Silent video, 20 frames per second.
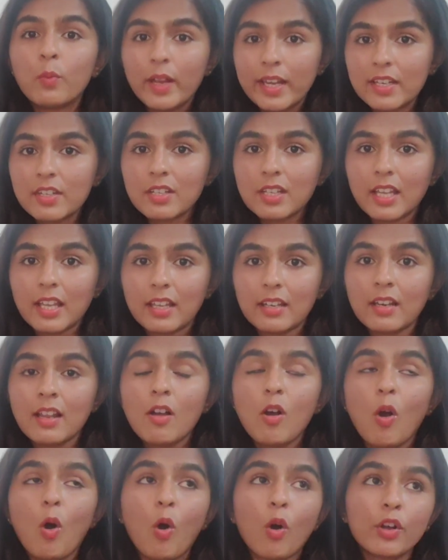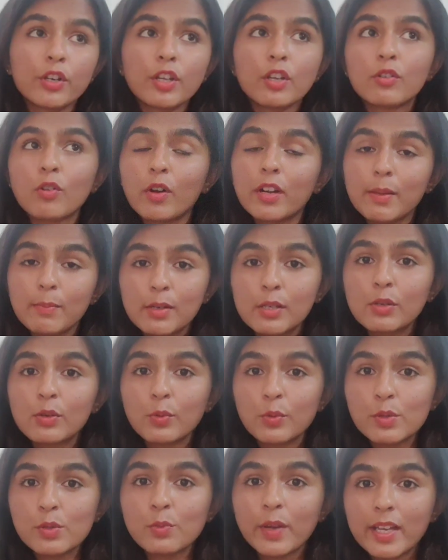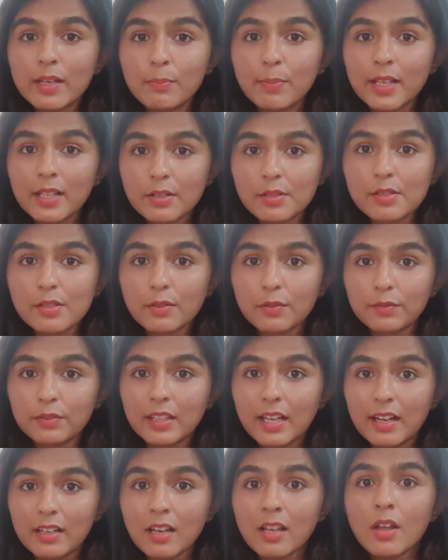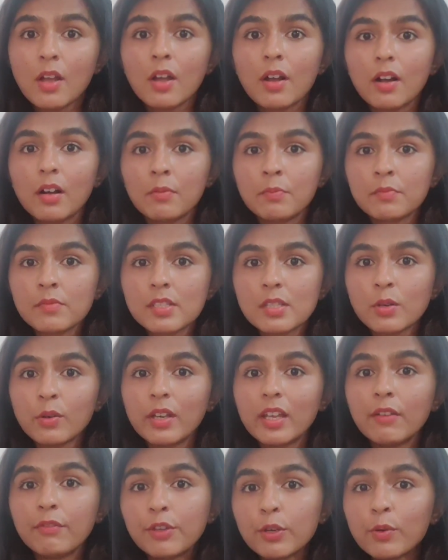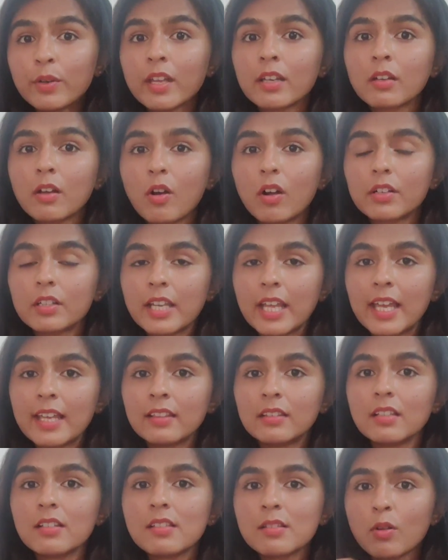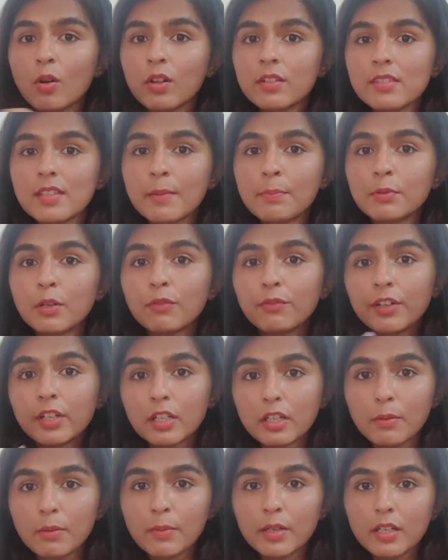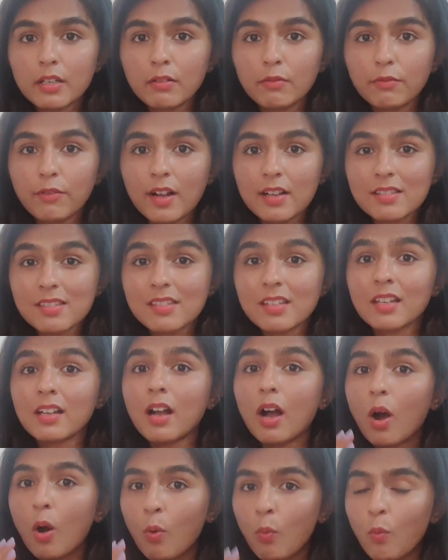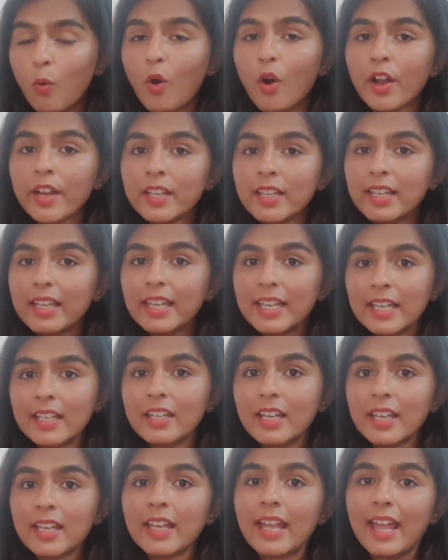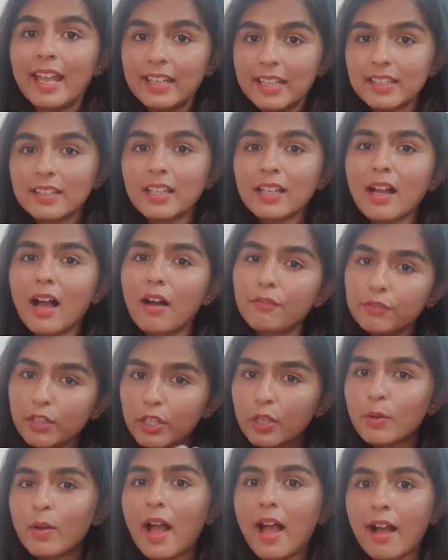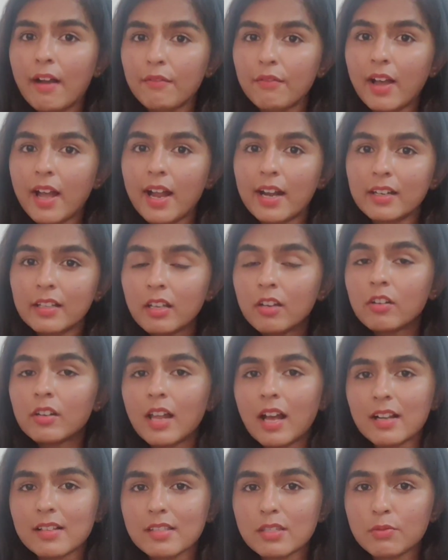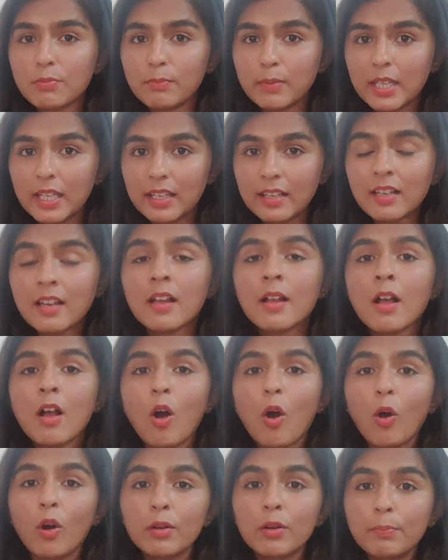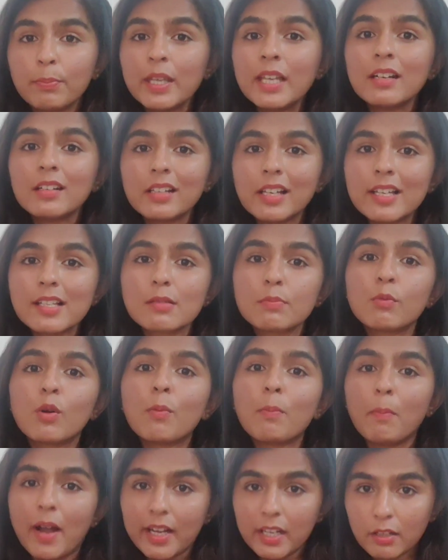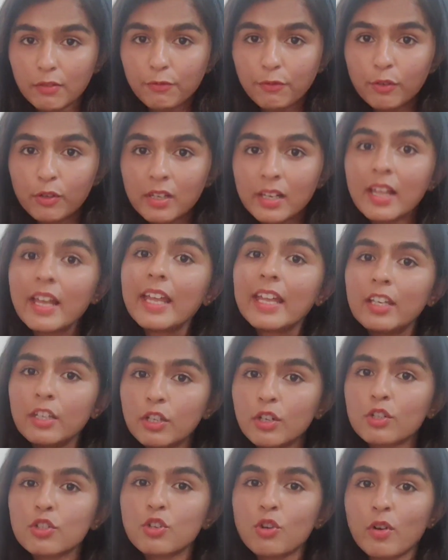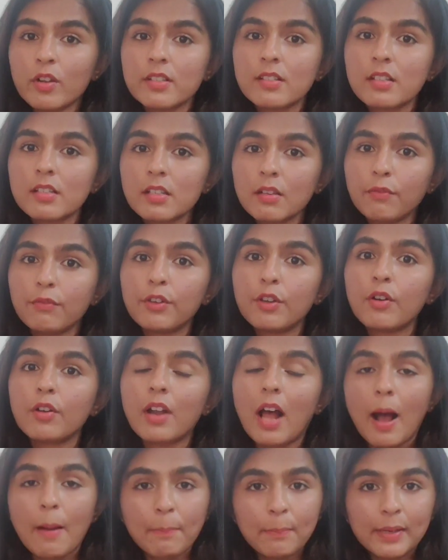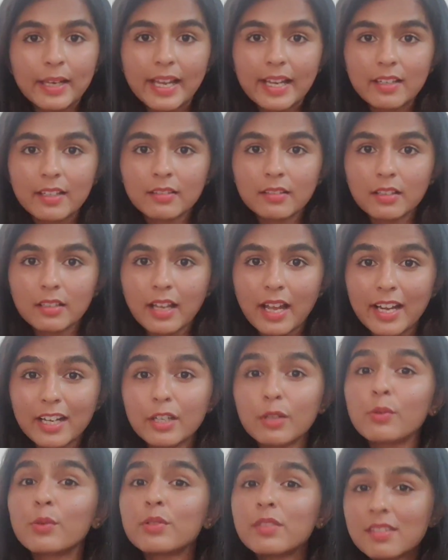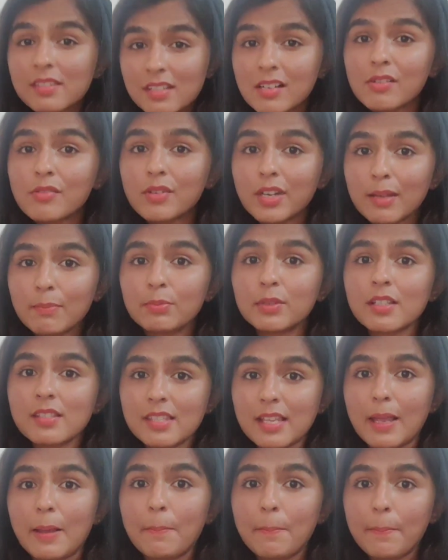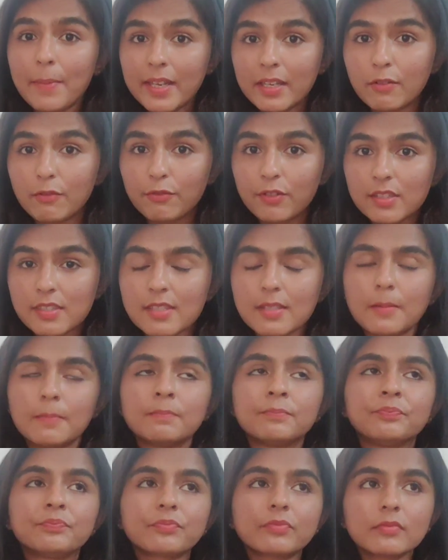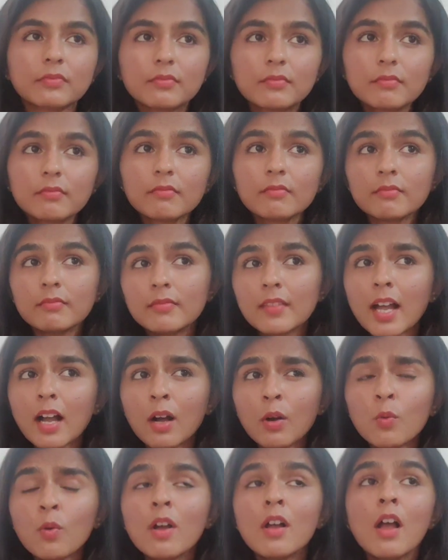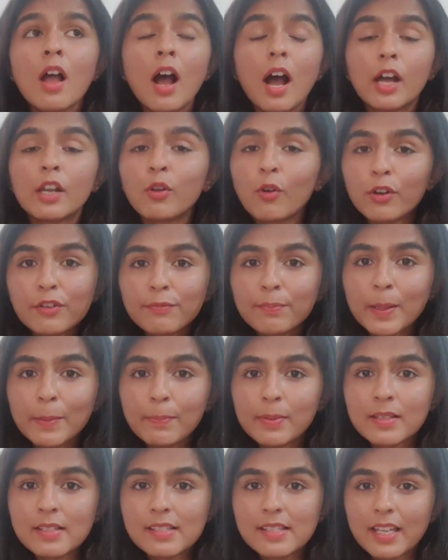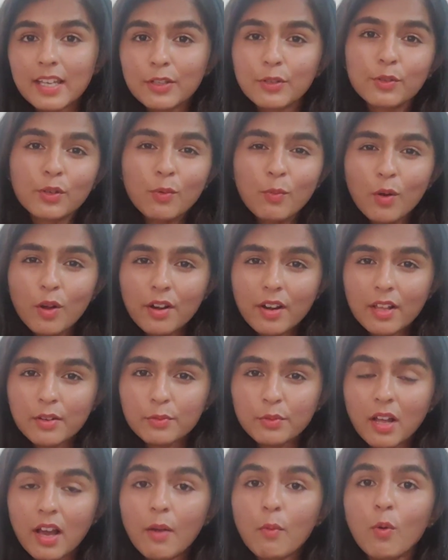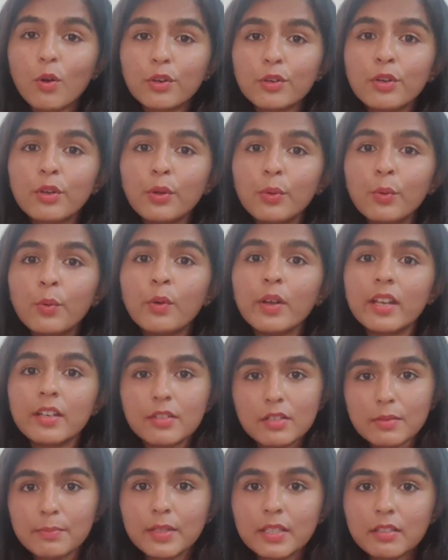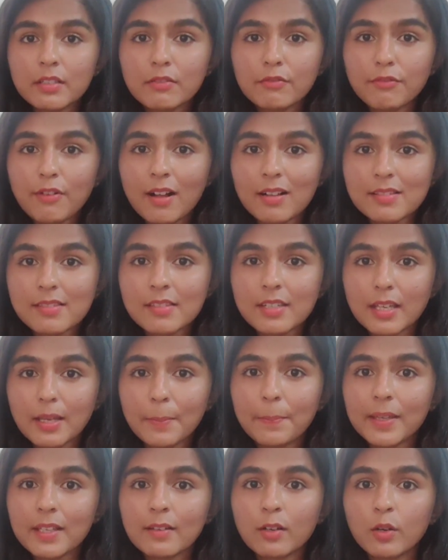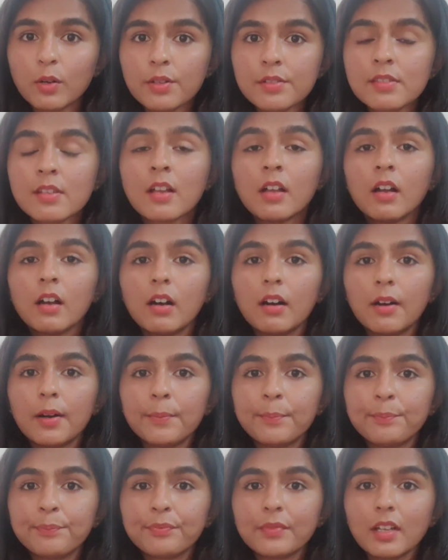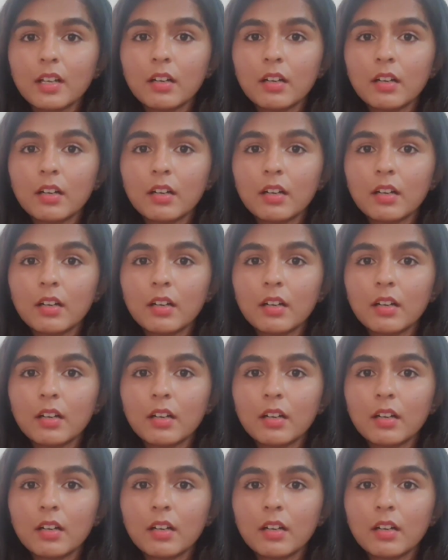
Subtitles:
weight gain, or you're not able to lose weight because of that. So if you can take this concept of intermittent fasting, avoid eating anything after you have had your last meal, or be at least more mindful in your choices. If you're up late in the night, you could still reap the same benefits. Now, a lot of people say, you know what, Aruna, I want to do intermittent fasting because, I